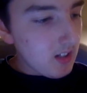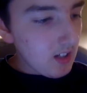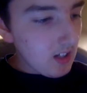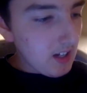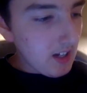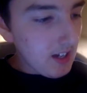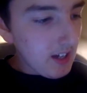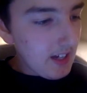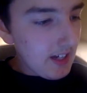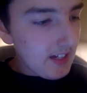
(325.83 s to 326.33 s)

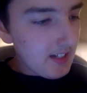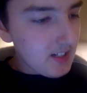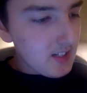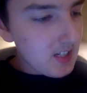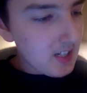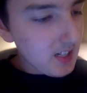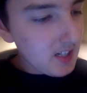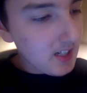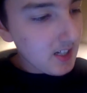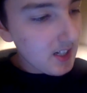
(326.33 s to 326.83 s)
And
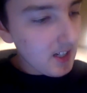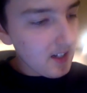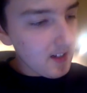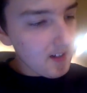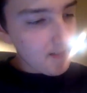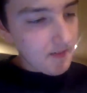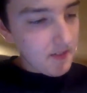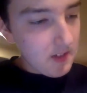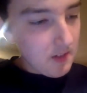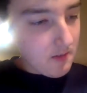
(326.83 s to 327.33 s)

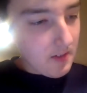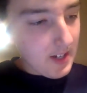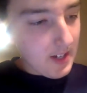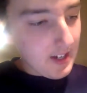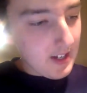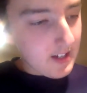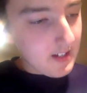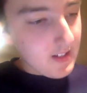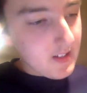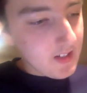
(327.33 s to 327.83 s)
if you
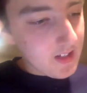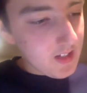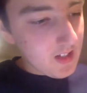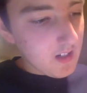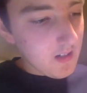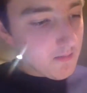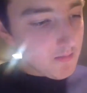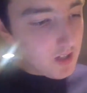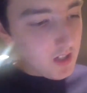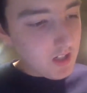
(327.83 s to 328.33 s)
had
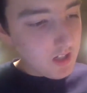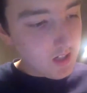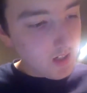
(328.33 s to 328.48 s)
some